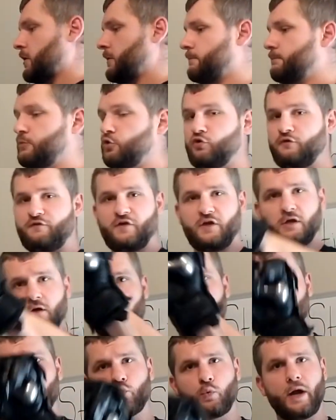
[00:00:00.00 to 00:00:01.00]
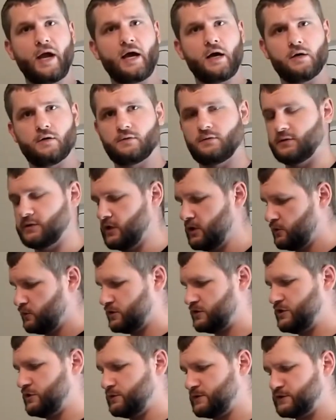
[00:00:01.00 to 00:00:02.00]
moving around,
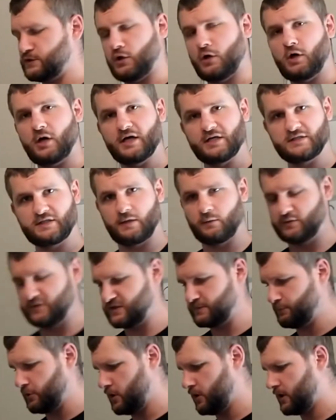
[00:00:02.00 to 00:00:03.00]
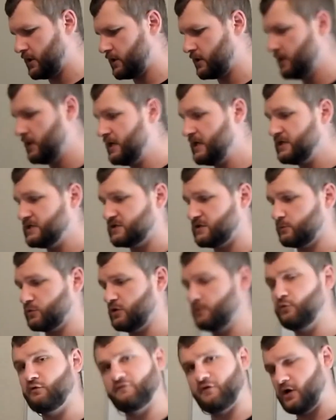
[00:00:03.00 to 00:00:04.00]
which you saw as I was sparring. So I'm going
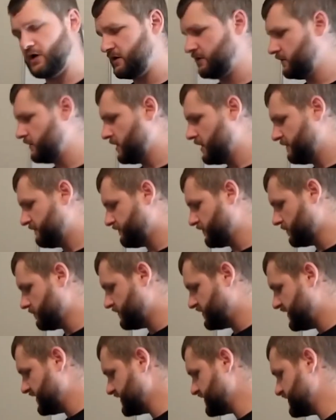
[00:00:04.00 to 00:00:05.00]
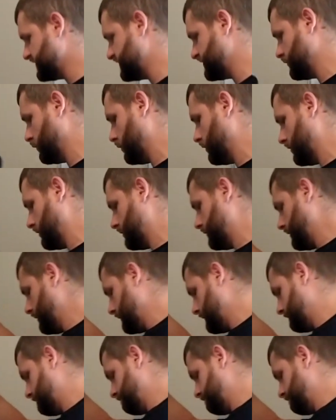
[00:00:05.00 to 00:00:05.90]
to move on from this sword